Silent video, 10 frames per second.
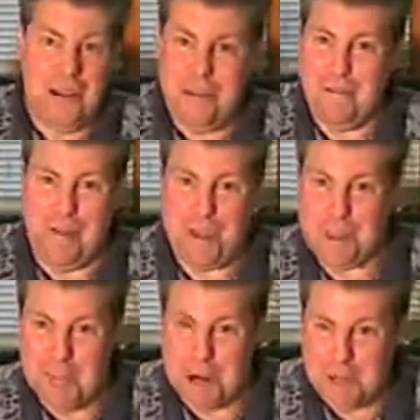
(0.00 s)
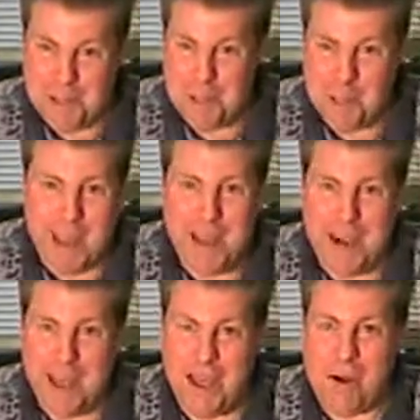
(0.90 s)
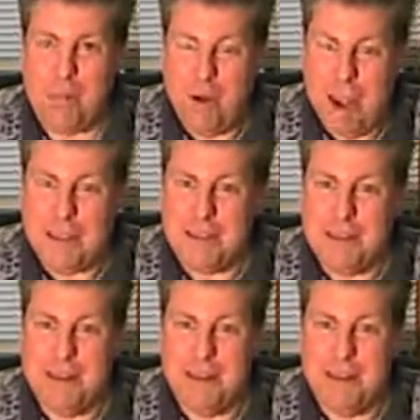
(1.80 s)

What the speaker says: you find somebody that wants to buy it at a higher price,